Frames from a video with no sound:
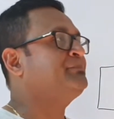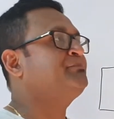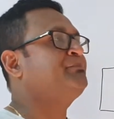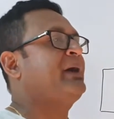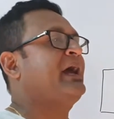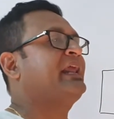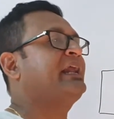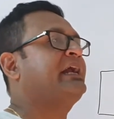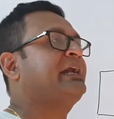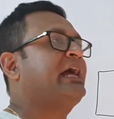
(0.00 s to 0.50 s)

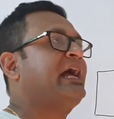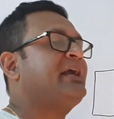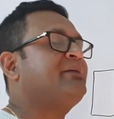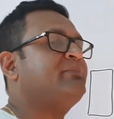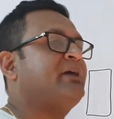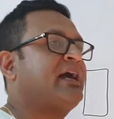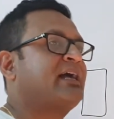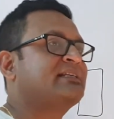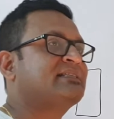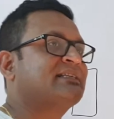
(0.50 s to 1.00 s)
paradigm
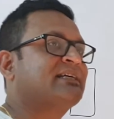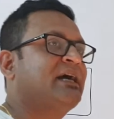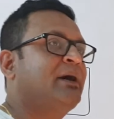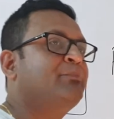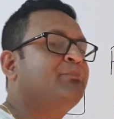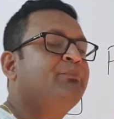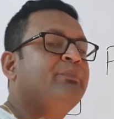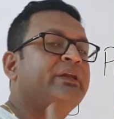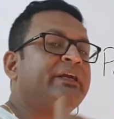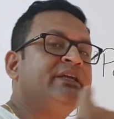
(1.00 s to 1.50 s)
has
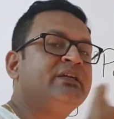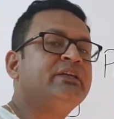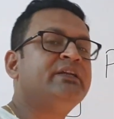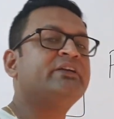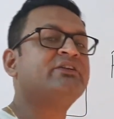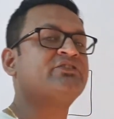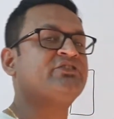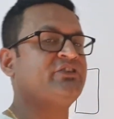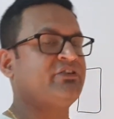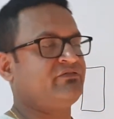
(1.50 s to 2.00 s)

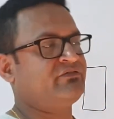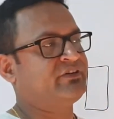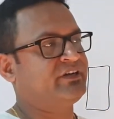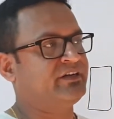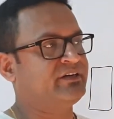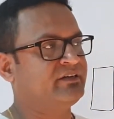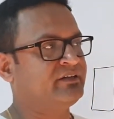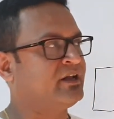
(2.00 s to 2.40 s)
completely shifted.